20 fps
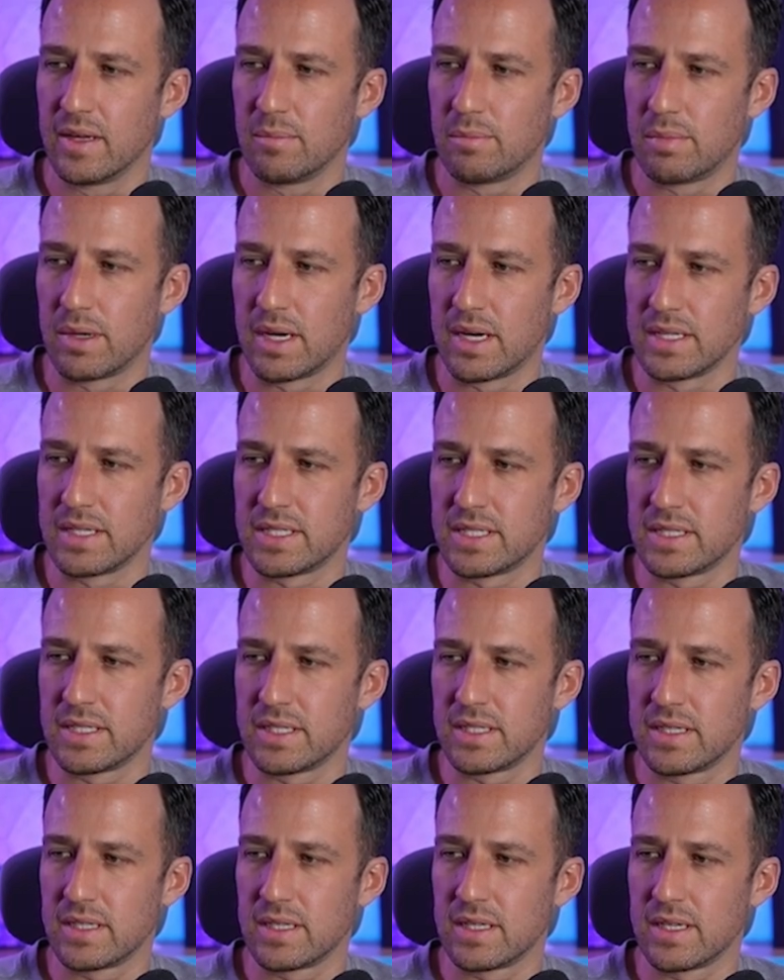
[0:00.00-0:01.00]
But
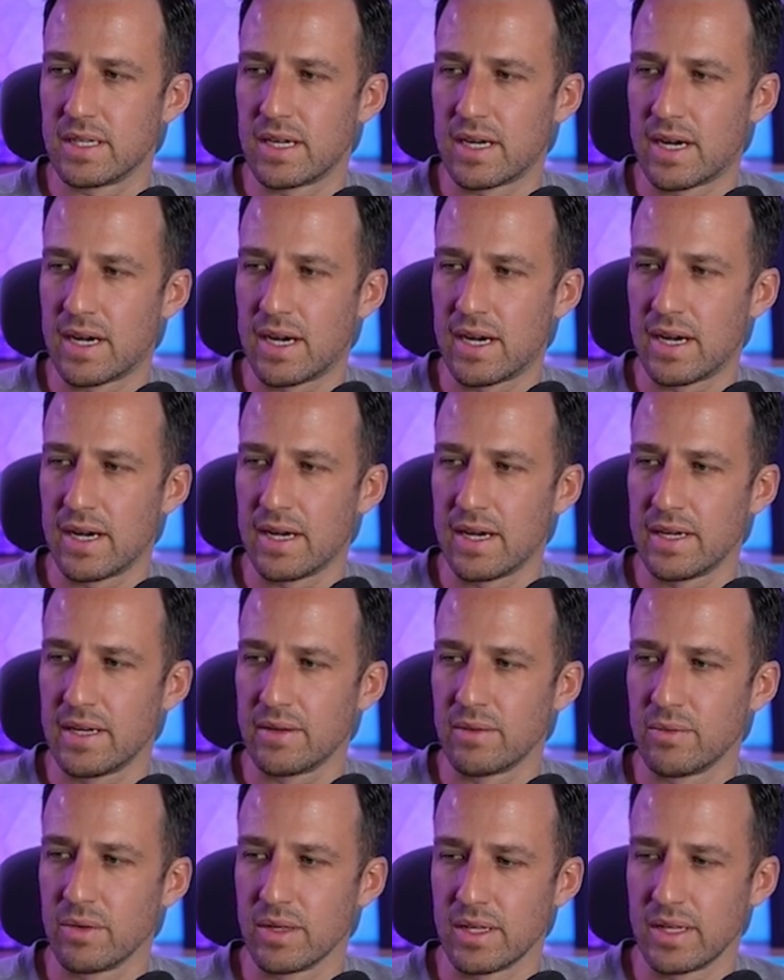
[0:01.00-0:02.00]

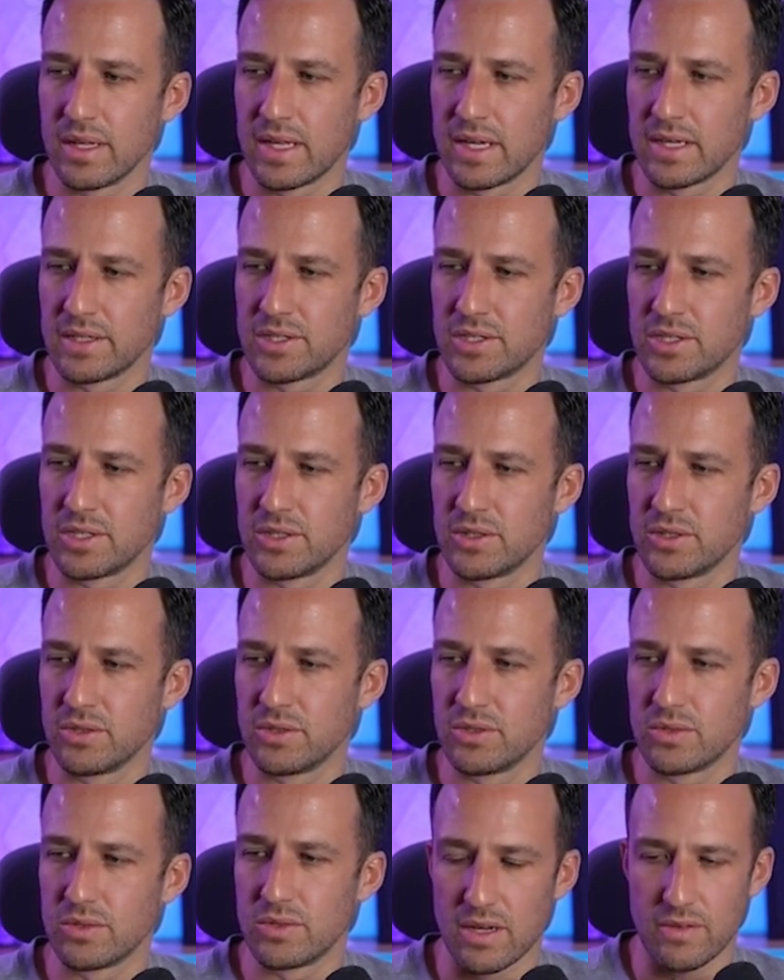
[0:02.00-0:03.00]
I really like
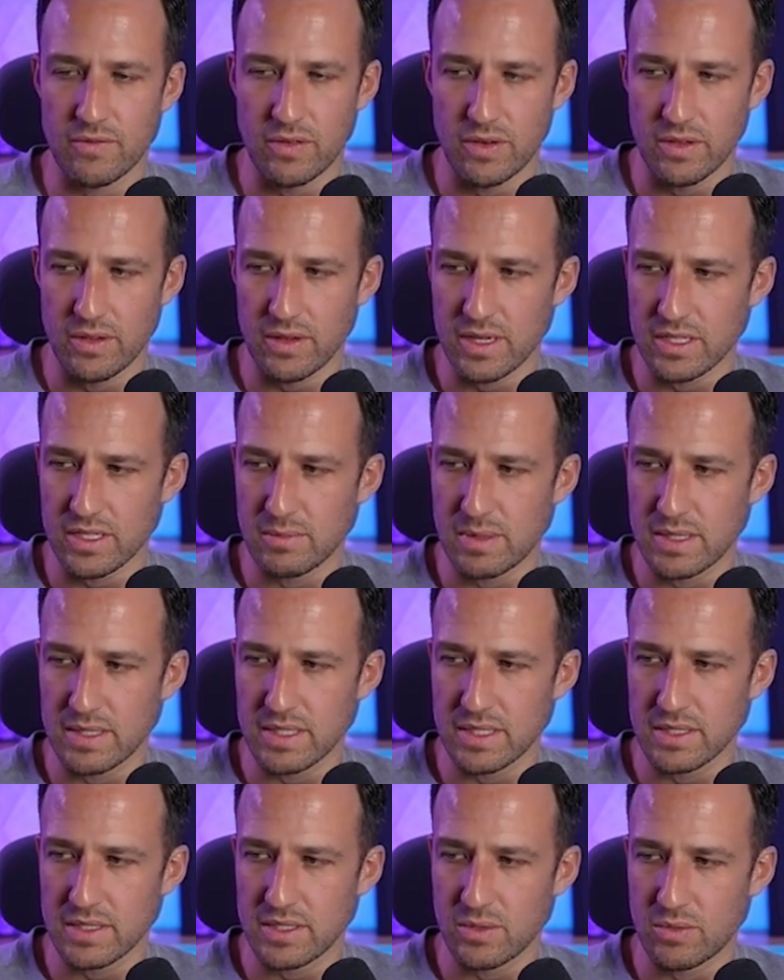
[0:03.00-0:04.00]
to further customize
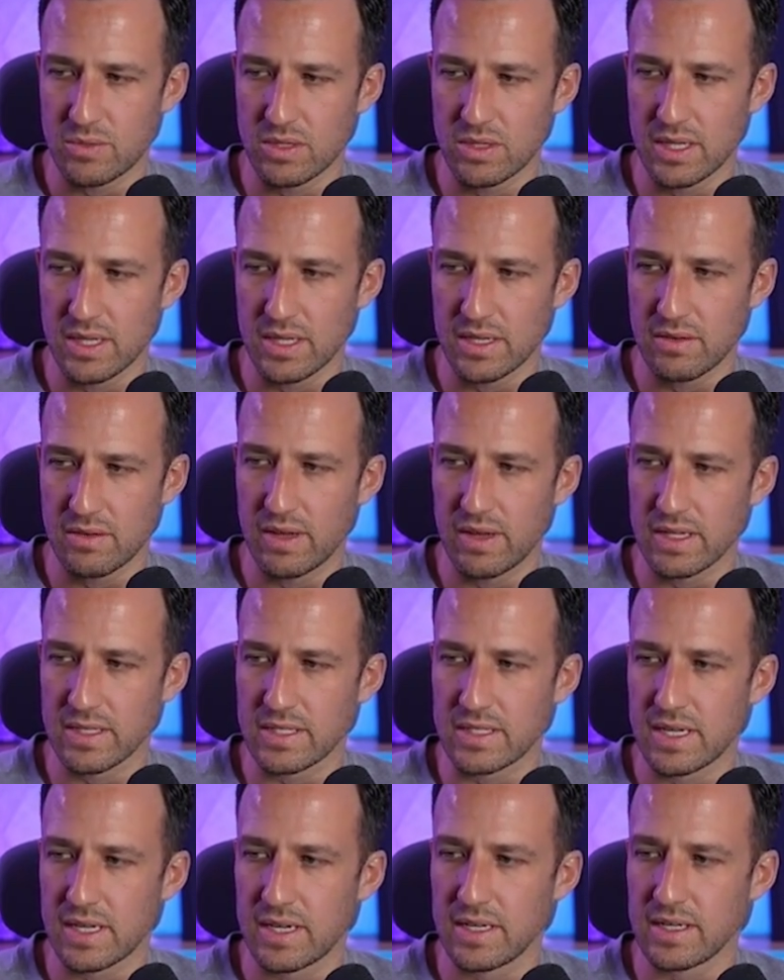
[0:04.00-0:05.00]
this. So we'll click
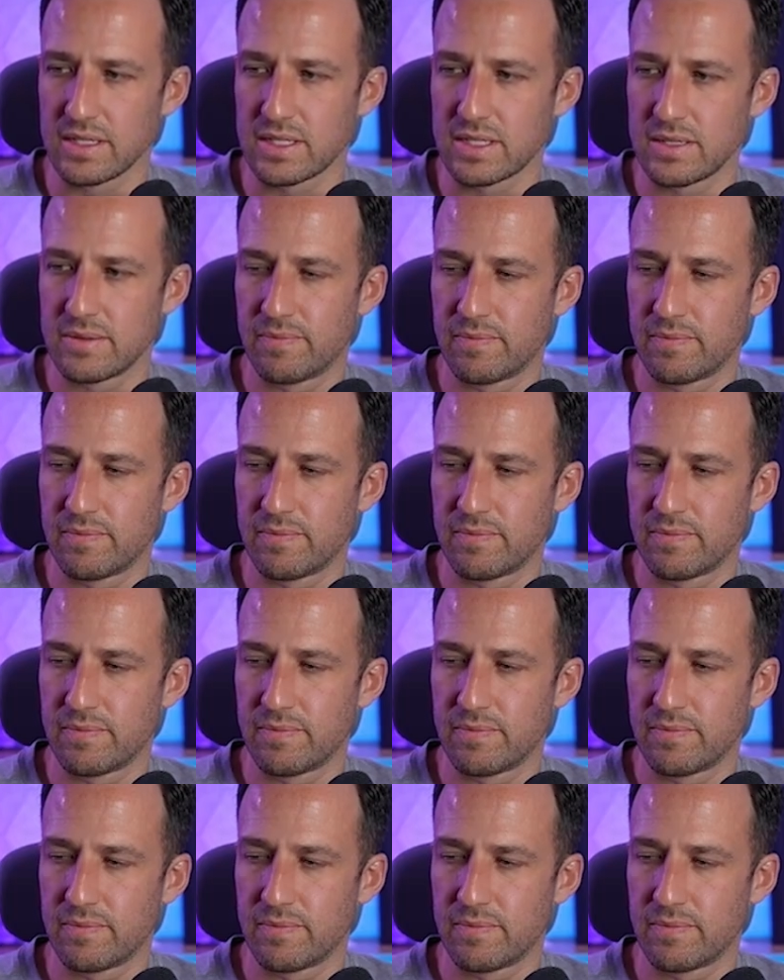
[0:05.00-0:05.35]
Advanced Settings,